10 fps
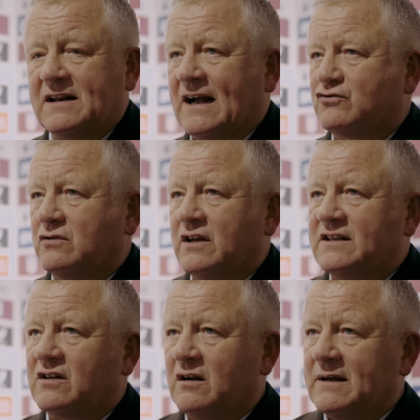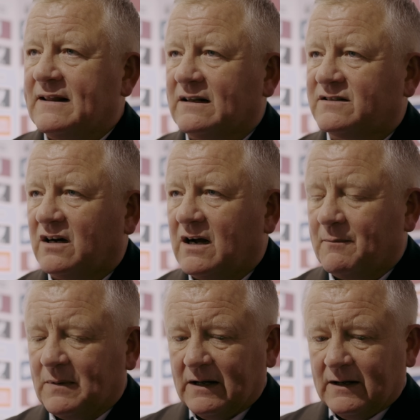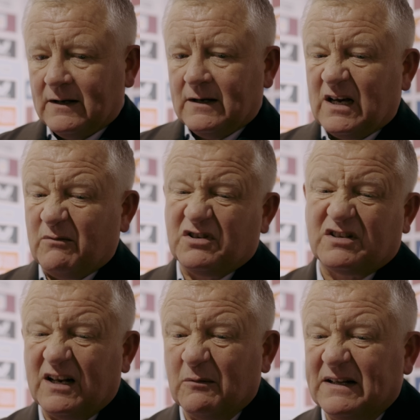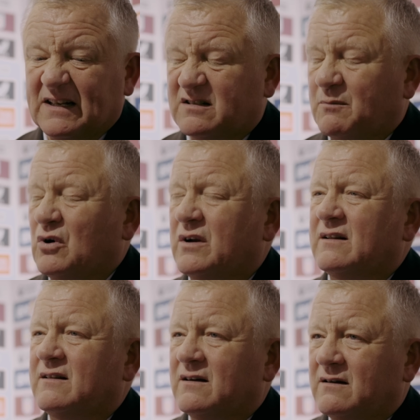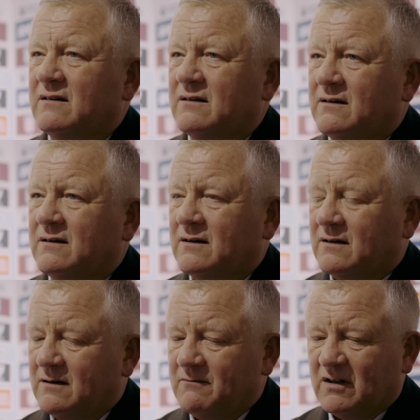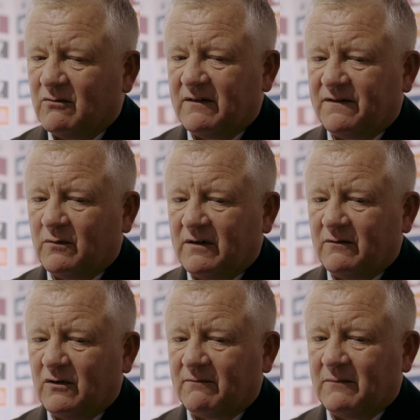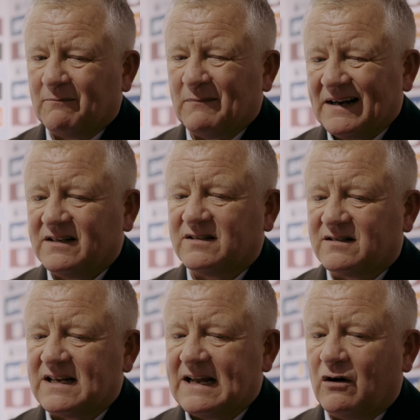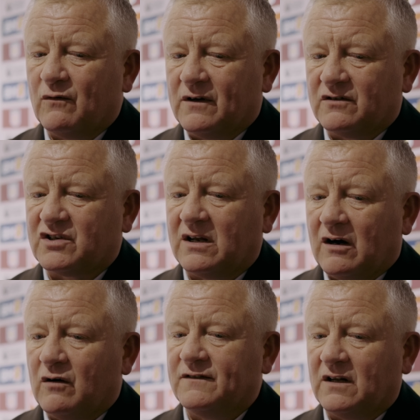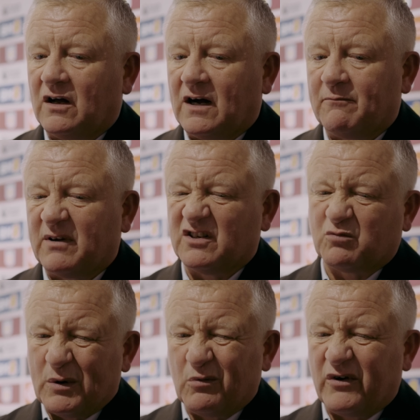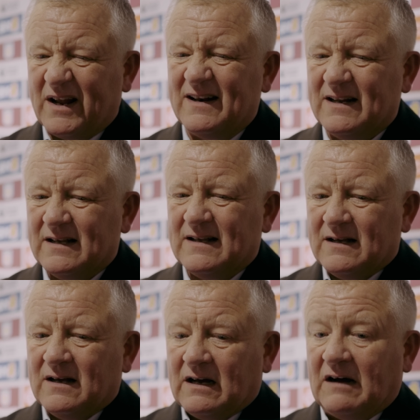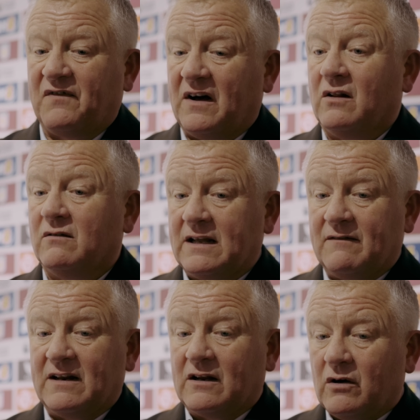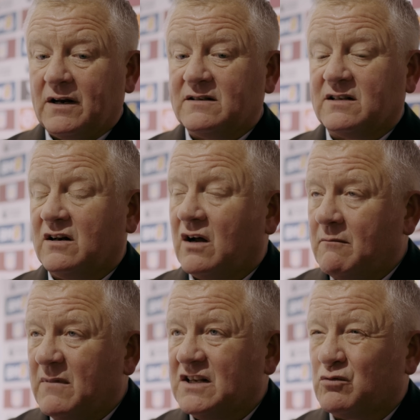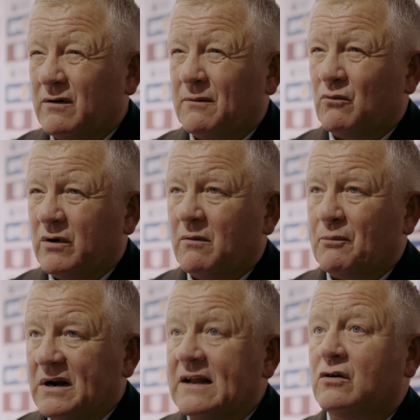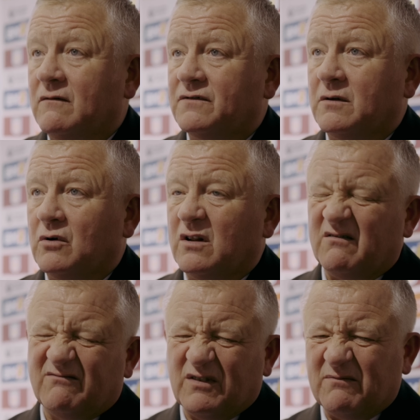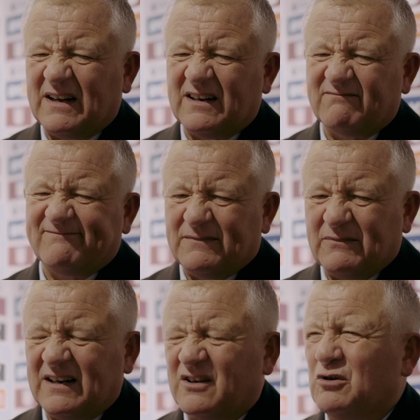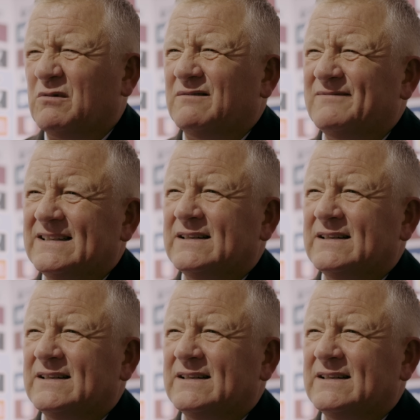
natural that he's going to be that type. And we're just a little bit disappointed that we've not managed to see it over the line, because we were in. I felt even in going into the 9 minutes, we were pretty comfortable, and we've made a couple of